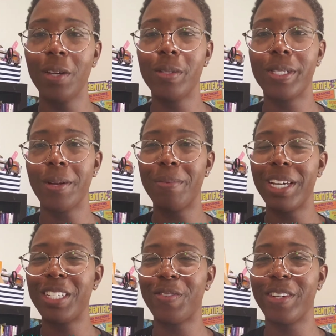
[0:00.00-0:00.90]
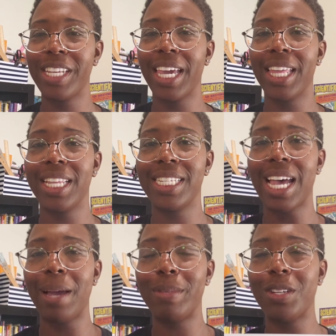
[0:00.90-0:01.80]
you so much for taking the
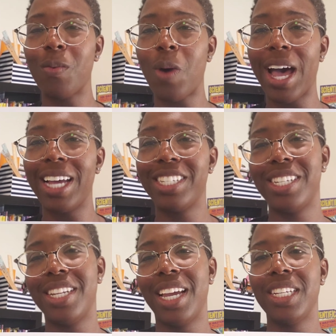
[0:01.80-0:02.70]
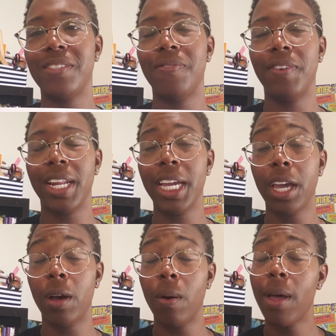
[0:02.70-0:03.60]
time to watch today's
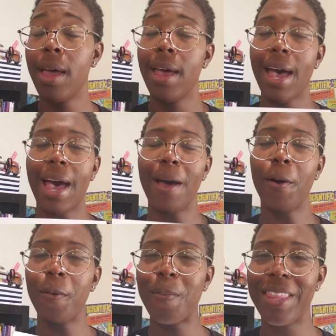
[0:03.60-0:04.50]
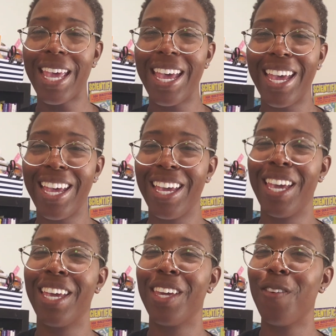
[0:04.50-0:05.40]
video. I hope
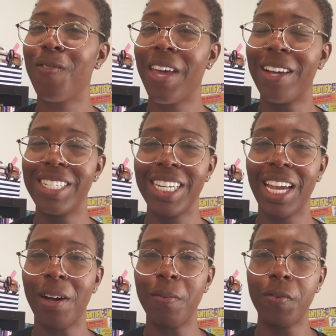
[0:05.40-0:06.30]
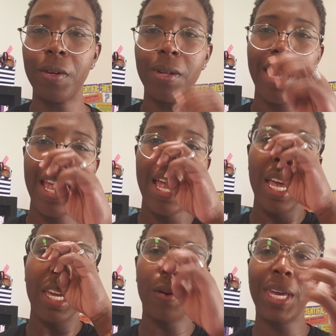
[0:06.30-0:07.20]
that you found it helpful.
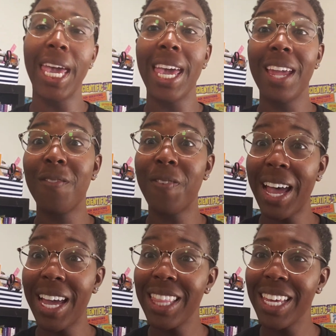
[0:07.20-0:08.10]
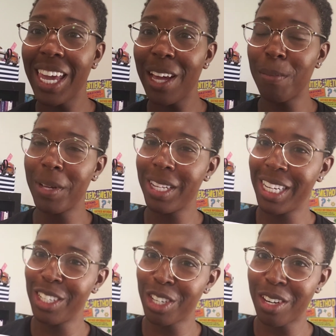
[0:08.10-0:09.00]
You can find the
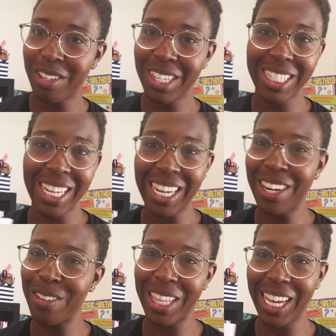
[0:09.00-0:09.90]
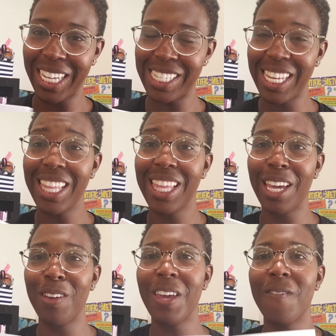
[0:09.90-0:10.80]
accountability journal, because I don't think I said that.
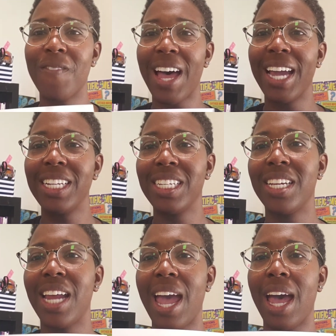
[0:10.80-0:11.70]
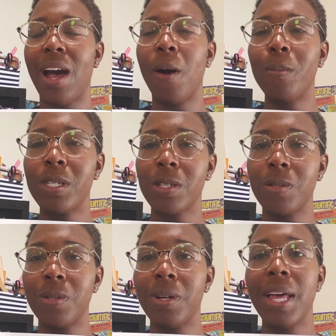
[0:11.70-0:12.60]
You can find it at
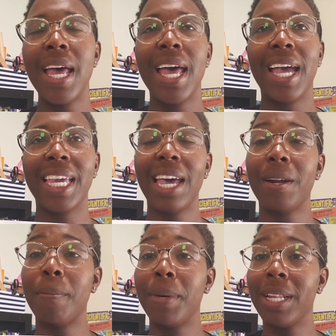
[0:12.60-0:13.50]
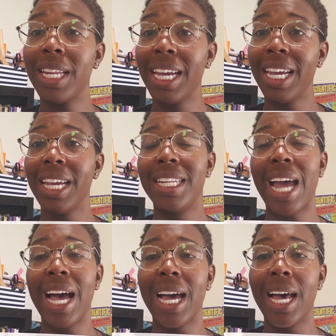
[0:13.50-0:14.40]

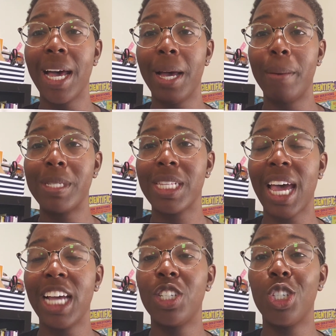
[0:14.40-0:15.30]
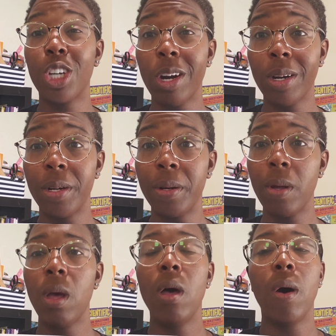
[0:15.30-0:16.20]
homeschoolaccountability.com/journal,
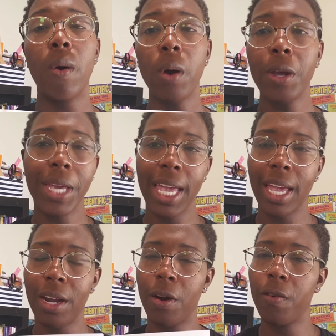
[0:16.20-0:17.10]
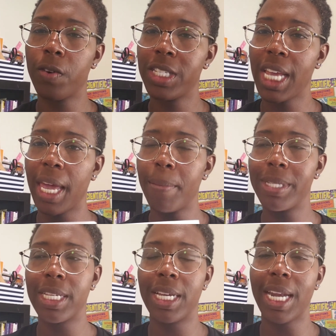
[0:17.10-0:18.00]
or you can head over to
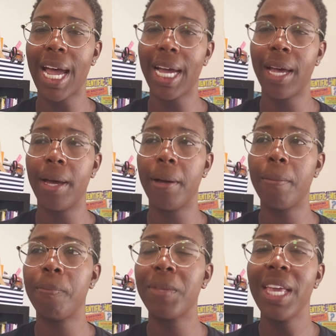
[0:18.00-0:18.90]
amazon.com